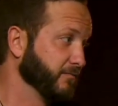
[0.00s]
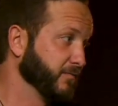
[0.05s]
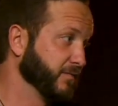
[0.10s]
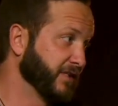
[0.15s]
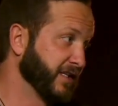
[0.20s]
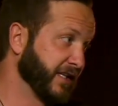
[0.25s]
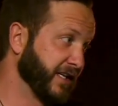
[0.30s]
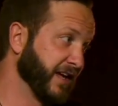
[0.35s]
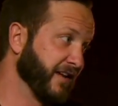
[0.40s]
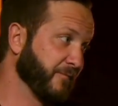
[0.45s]

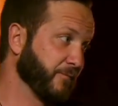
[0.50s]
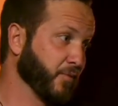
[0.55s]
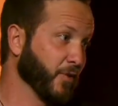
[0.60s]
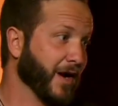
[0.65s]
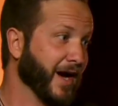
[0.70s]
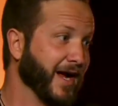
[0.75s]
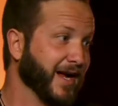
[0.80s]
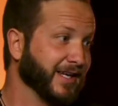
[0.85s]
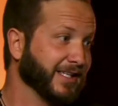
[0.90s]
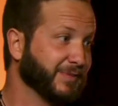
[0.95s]
to give
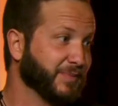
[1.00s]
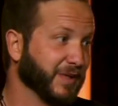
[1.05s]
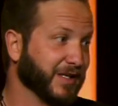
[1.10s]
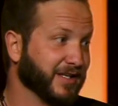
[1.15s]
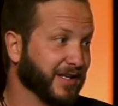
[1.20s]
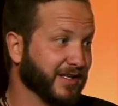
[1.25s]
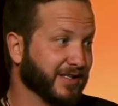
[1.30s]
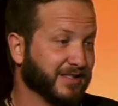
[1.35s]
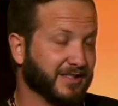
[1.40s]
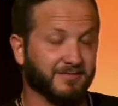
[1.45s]
praise
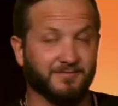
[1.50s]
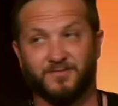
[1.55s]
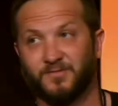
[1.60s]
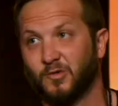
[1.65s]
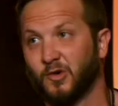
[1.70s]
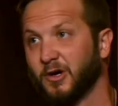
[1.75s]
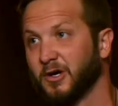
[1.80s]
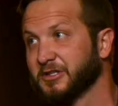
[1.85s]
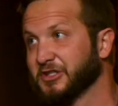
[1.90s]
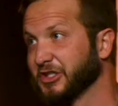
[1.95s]
because,
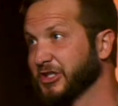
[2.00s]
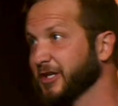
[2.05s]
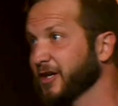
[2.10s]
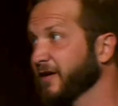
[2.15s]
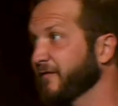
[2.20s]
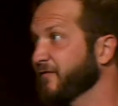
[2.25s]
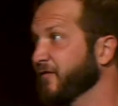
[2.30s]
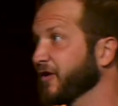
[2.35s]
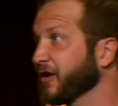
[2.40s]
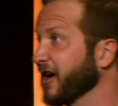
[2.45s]
well, it's good
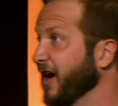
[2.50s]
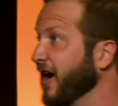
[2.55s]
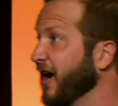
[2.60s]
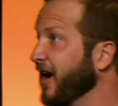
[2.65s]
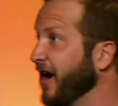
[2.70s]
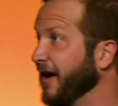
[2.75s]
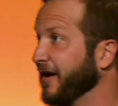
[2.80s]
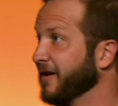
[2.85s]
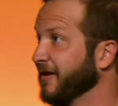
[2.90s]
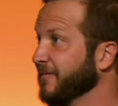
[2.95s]
for
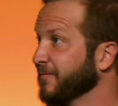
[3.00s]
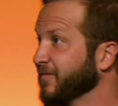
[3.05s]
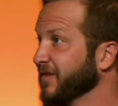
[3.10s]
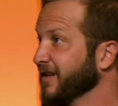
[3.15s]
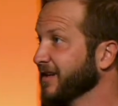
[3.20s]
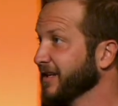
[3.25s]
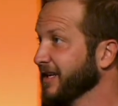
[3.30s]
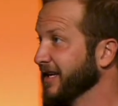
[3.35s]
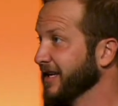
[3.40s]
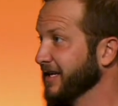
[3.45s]
God?
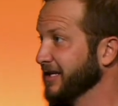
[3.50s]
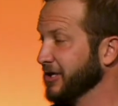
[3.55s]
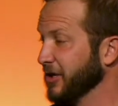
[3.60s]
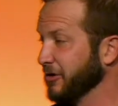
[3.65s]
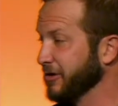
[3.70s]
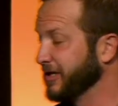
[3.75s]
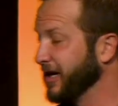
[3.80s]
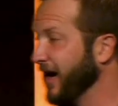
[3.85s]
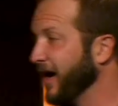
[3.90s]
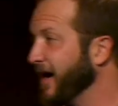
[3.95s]
You know,
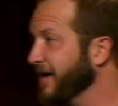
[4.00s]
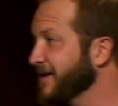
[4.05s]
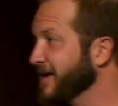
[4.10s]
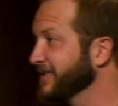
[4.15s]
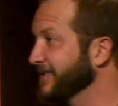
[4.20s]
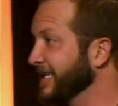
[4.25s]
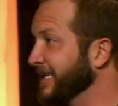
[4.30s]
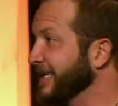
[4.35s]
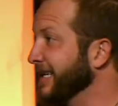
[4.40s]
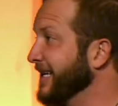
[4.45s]
God
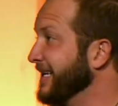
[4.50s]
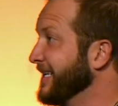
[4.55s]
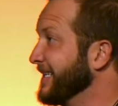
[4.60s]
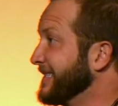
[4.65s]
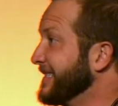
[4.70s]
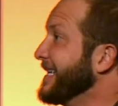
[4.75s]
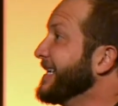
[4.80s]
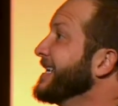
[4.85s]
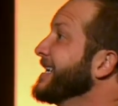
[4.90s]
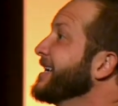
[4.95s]
doesn't need
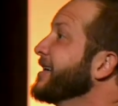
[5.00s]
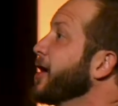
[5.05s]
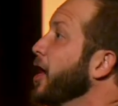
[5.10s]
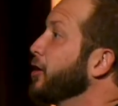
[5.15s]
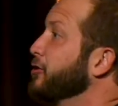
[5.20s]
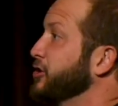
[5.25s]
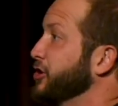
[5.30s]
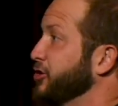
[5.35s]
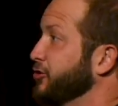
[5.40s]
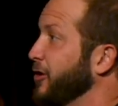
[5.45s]
his
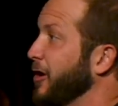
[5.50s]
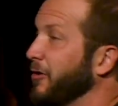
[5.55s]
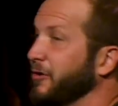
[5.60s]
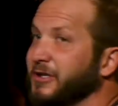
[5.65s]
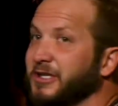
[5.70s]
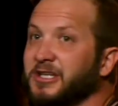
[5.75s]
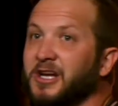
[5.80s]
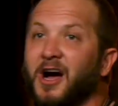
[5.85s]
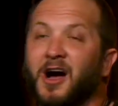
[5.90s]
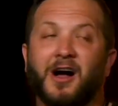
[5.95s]
ego
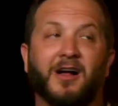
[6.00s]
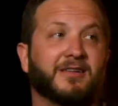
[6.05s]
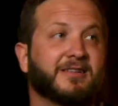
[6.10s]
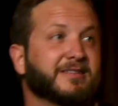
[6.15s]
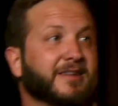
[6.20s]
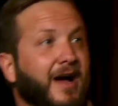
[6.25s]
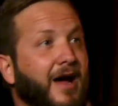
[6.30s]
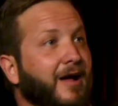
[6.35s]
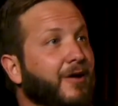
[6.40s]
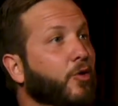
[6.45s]
stroked. God's
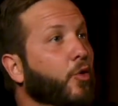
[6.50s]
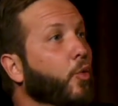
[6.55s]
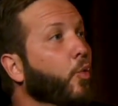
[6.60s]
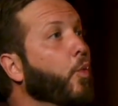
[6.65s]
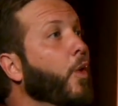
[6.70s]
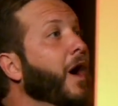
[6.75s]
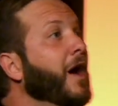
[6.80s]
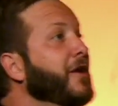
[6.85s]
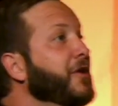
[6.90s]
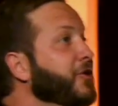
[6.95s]
not
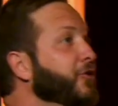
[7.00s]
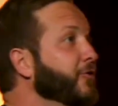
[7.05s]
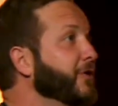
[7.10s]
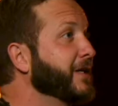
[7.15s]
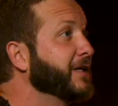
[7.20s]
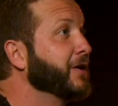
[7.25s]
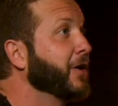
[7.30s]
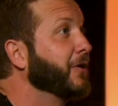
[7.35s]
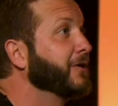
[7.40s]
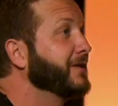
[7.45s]

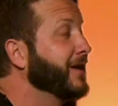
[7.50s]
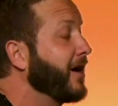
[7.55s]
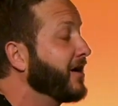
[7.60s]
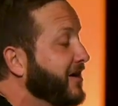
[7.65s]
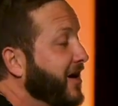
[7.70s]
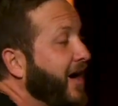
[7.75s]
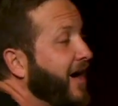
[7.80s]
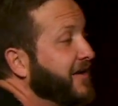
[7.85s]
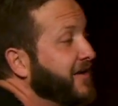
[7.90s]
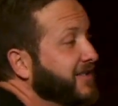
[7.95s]
wondering. No,
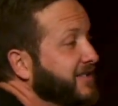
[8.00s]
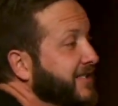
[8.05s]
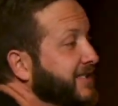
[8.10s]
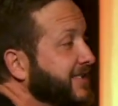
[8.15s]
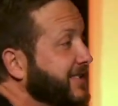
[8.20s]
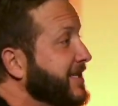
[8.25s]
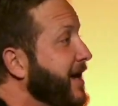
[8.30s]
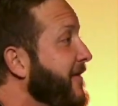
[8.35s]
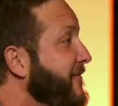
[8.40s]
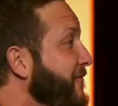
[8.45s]
God doesn't
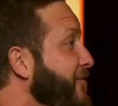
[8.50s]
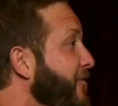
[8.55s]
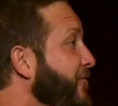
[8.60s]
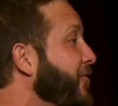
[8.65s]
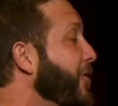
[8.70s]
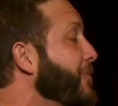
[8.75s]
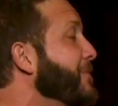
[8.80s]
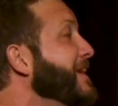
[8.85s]
suffer from